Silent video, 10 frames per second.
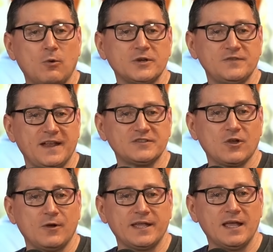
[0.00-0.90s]
Wars fans
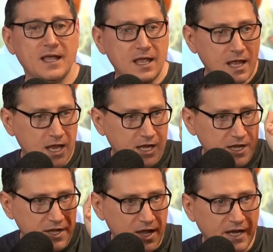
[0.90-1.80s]
going,
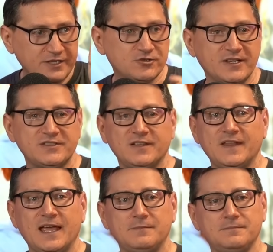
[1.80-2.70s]
not interested in
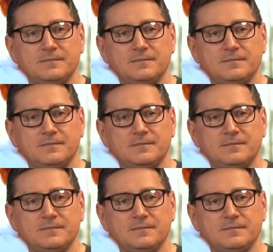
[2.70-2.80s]
that.